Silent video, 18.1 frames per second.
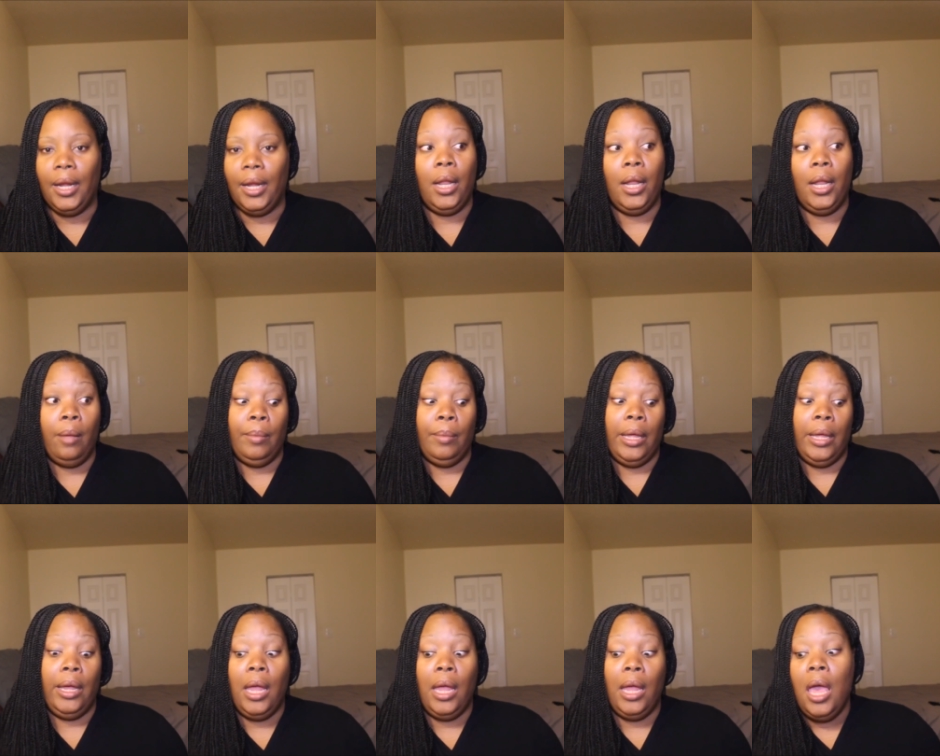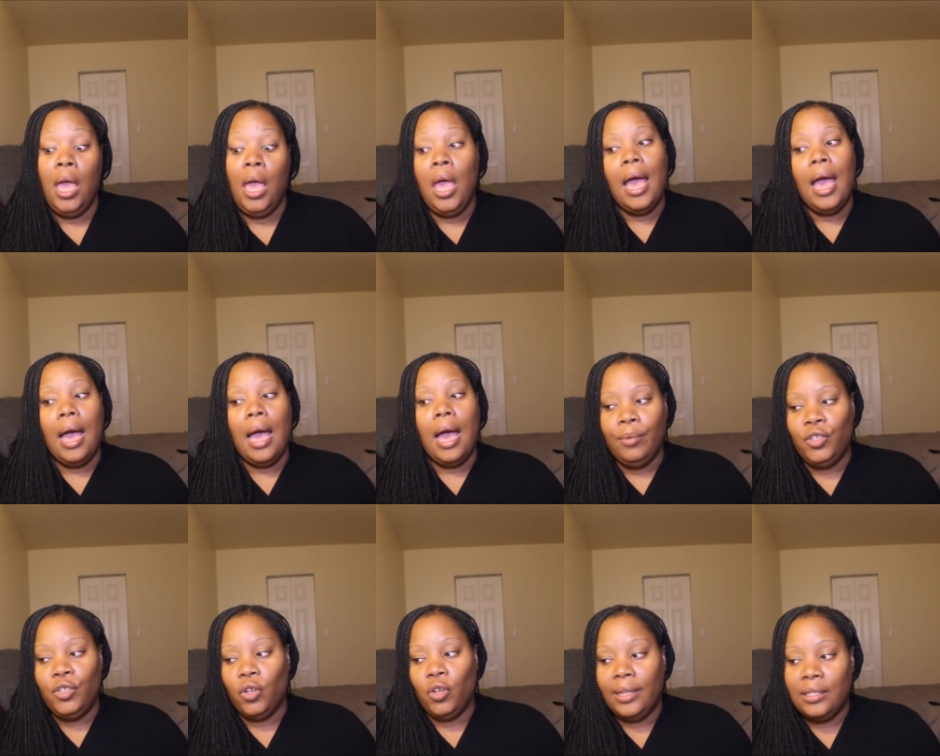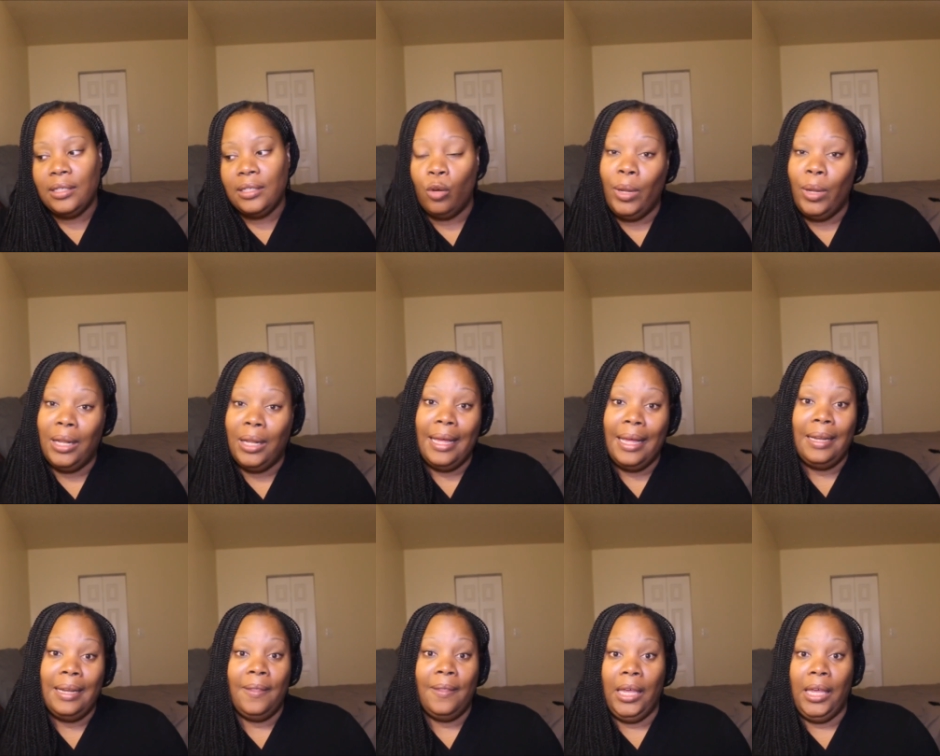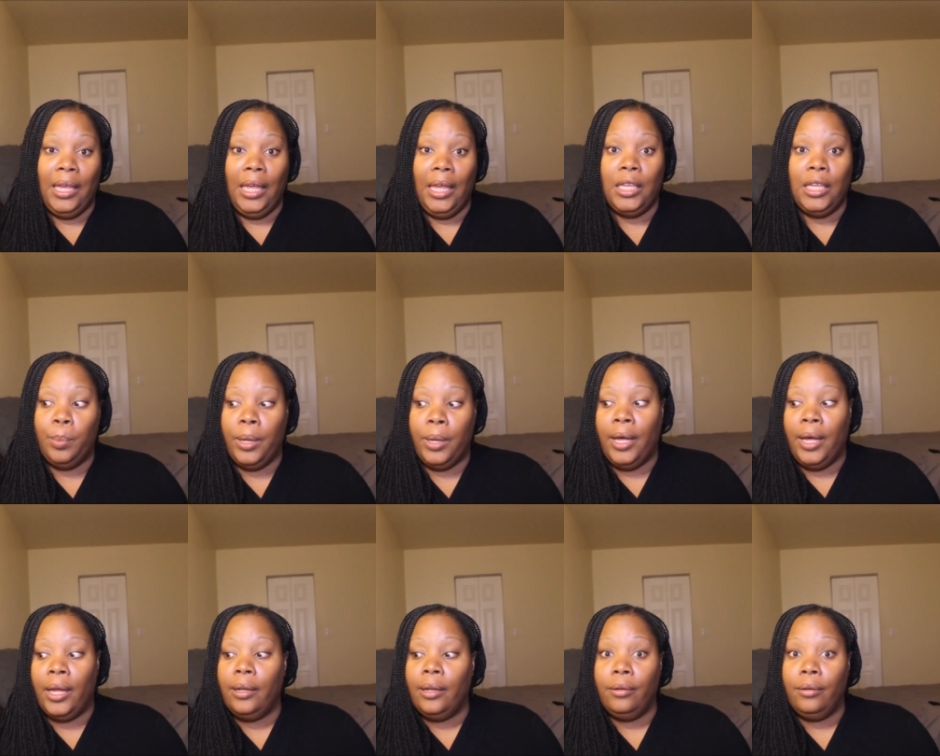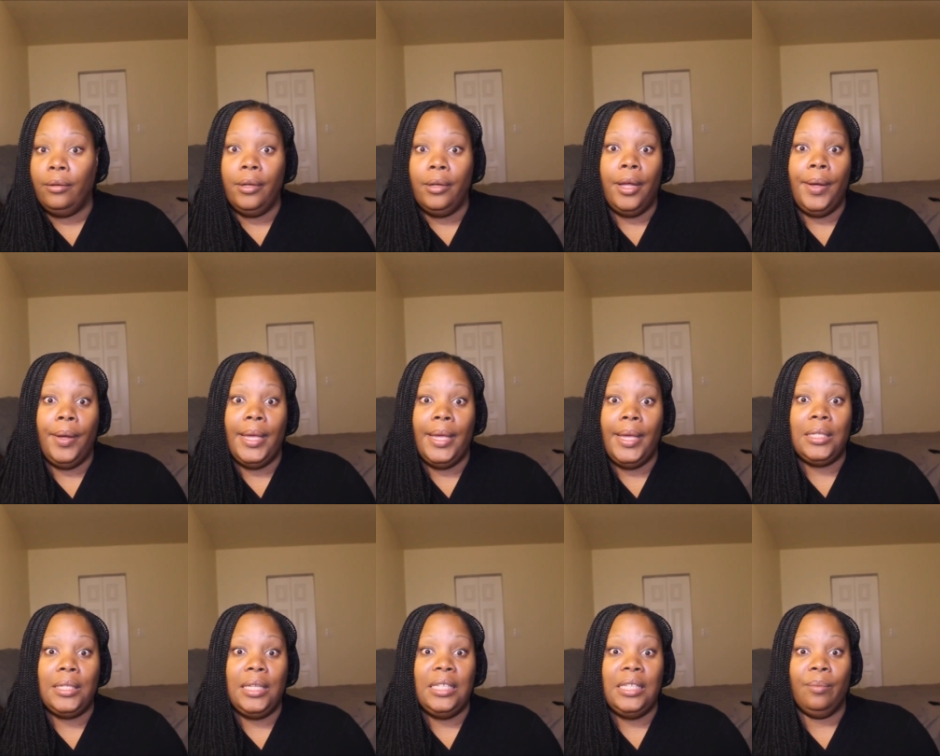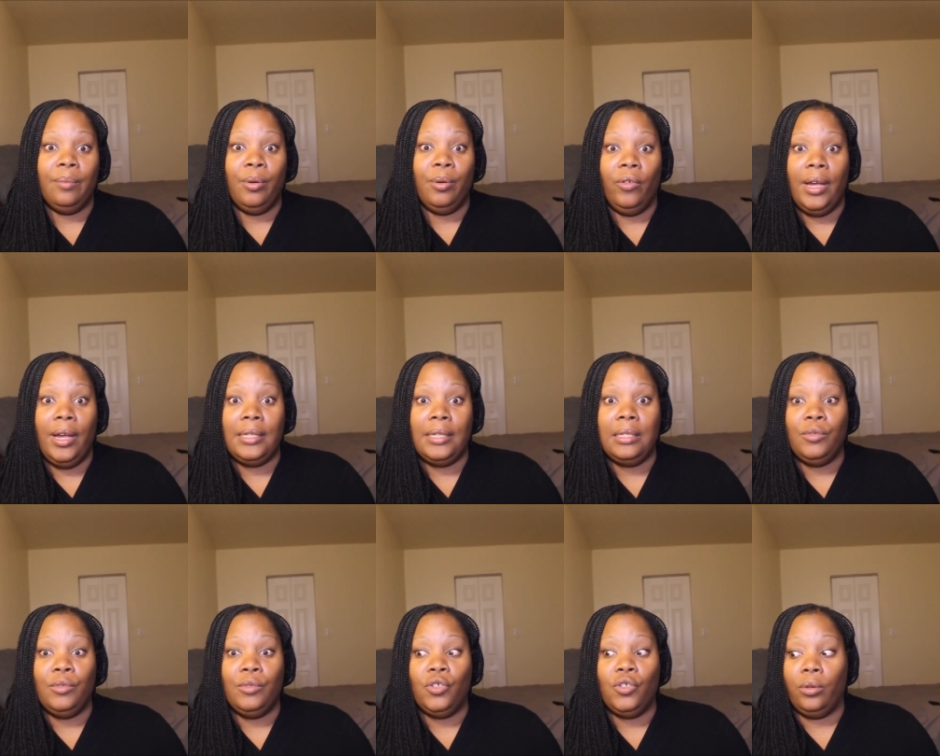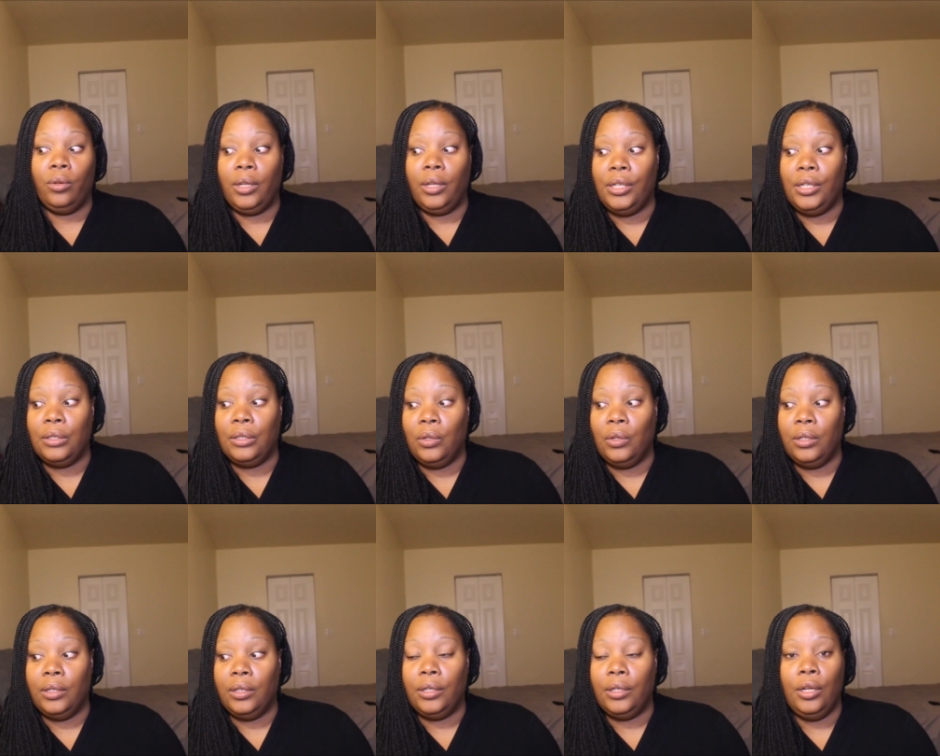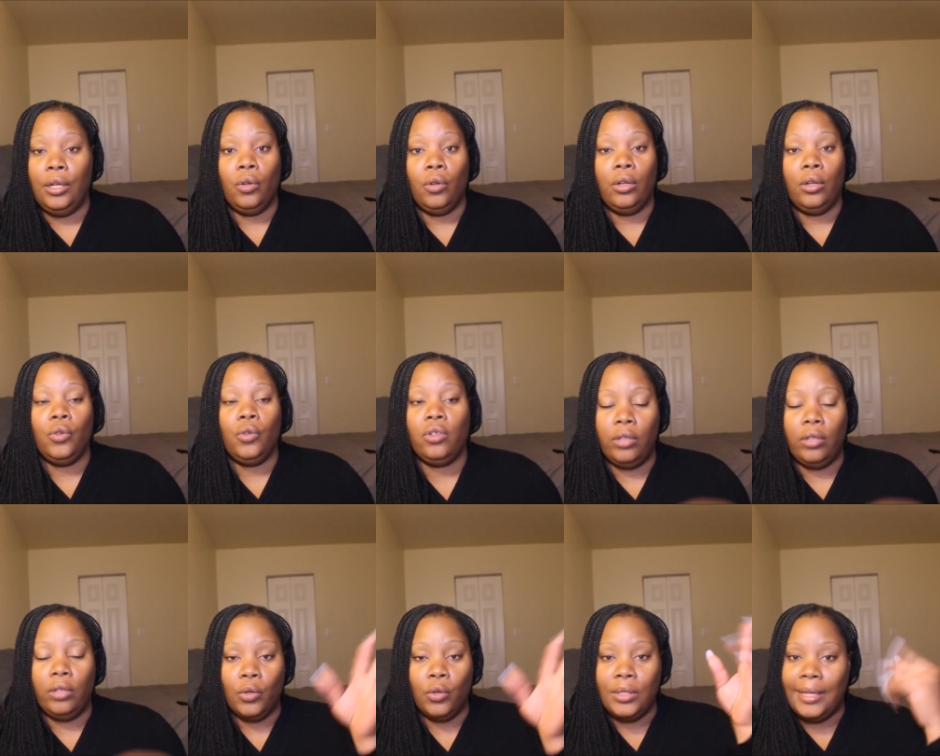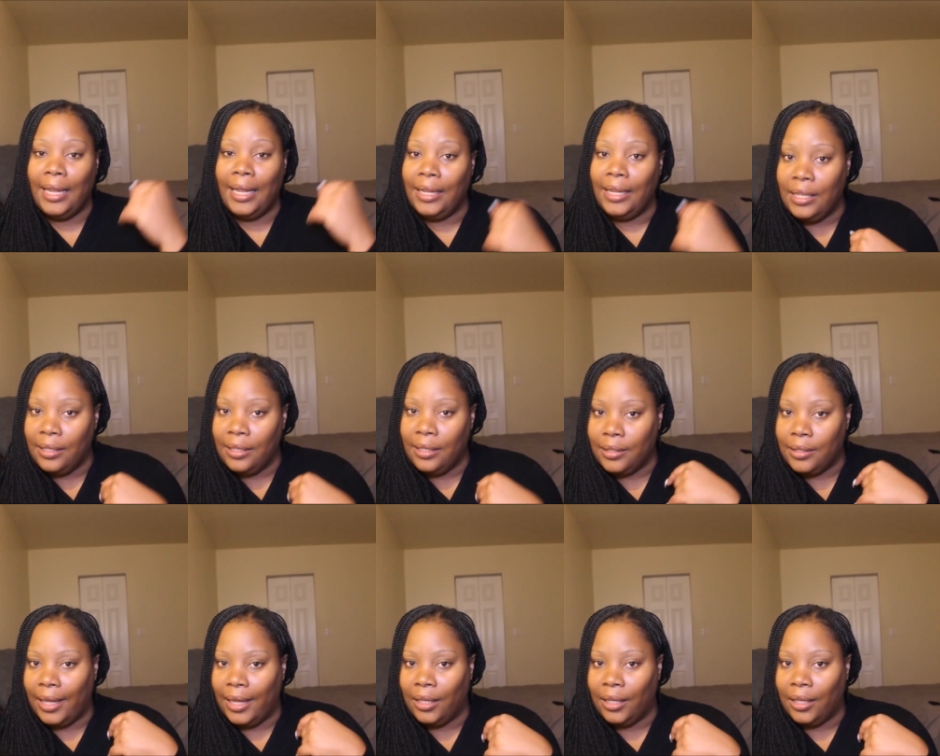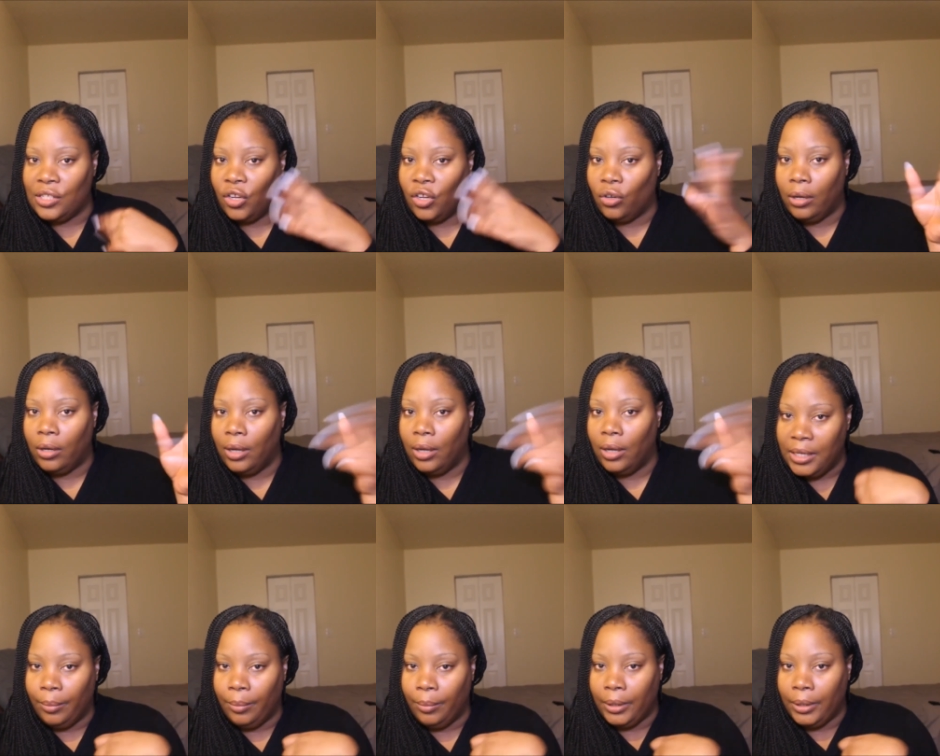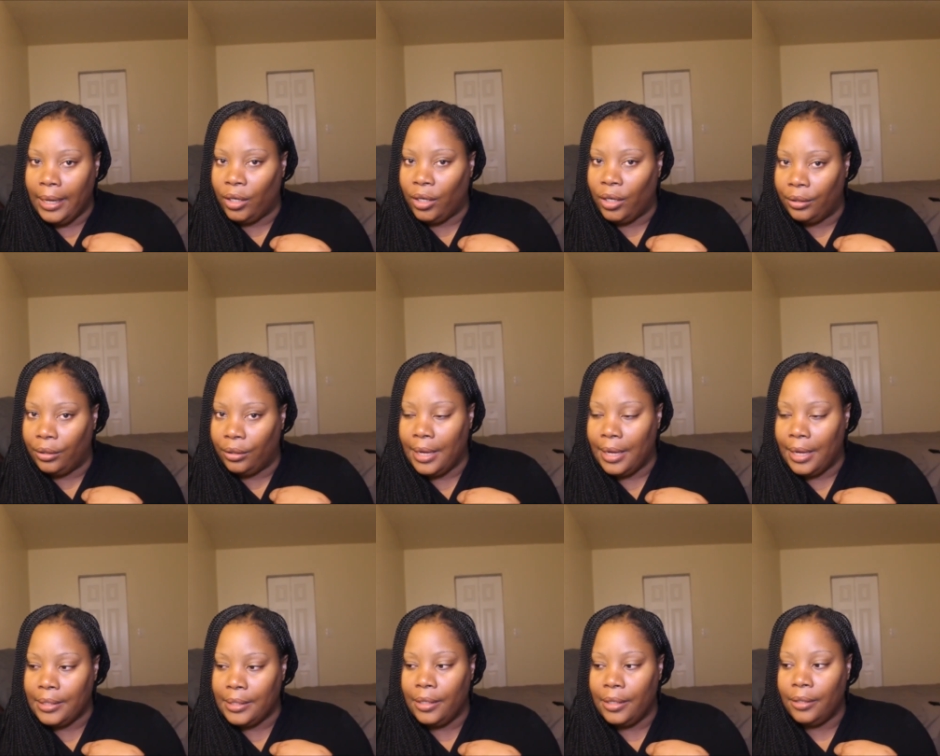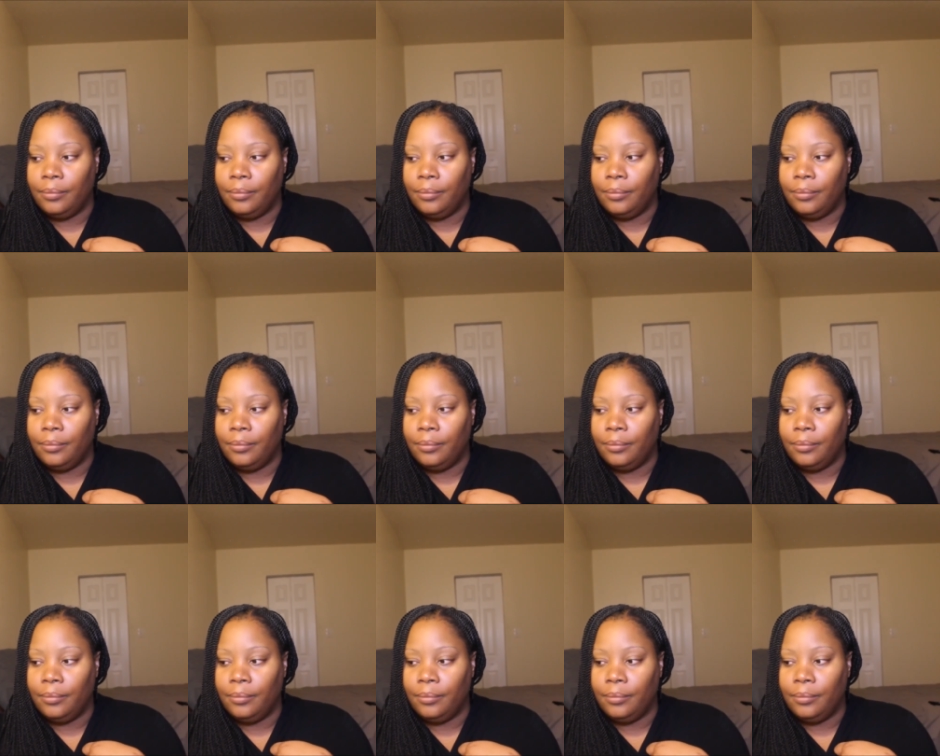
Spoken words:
And I'm like, I'm sure there's going to be a lot of things, but you know, as the season progresses, I'm sure things are going to, you know, those skeletons are going to come tumbling out of her closet.